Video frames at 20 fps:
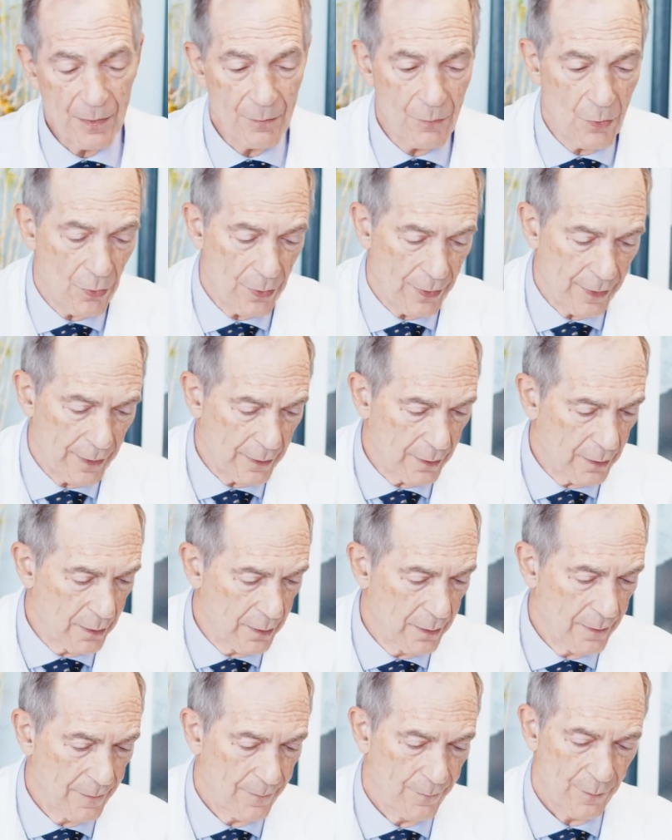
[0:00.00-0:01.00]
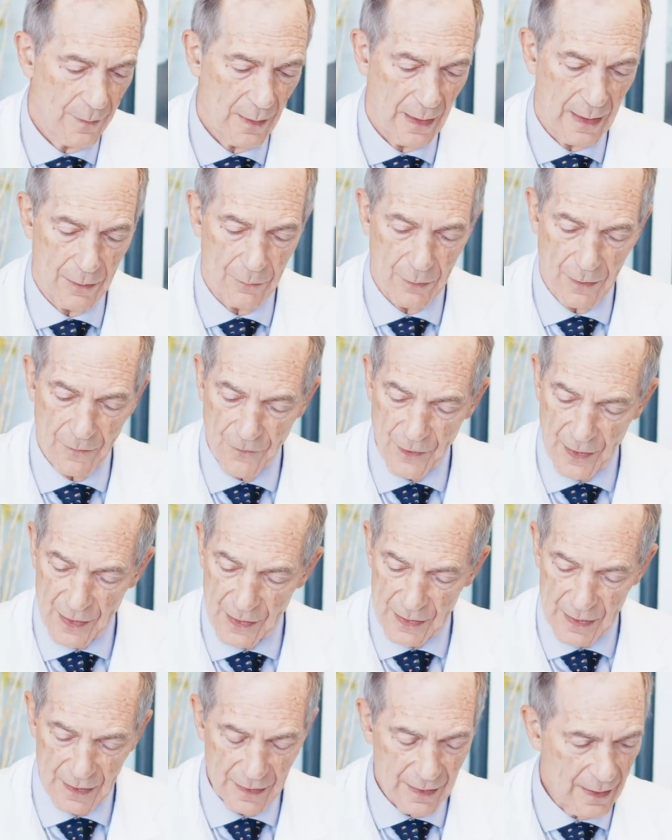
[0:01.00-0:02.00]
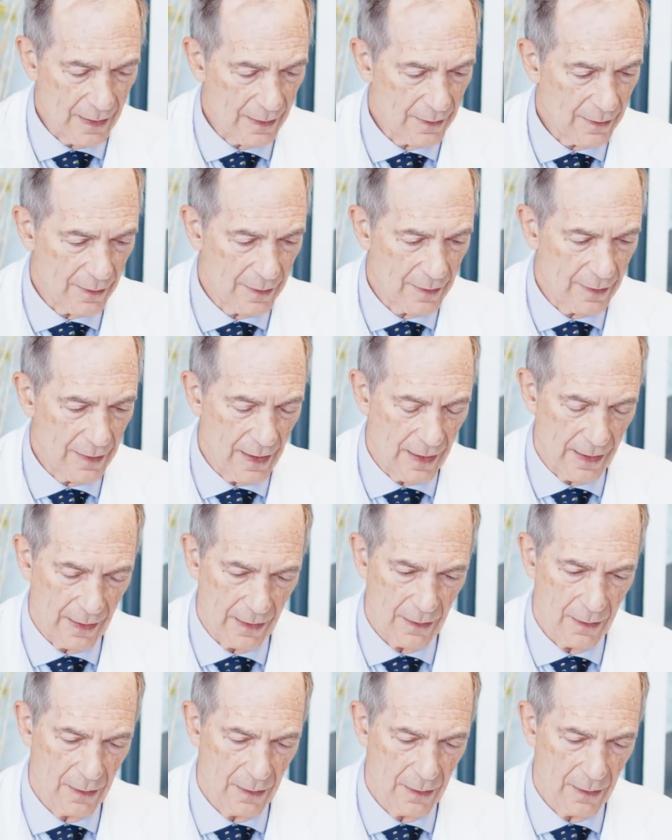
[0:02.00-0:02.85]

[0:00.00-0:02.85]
morning and we finish at the end of the day,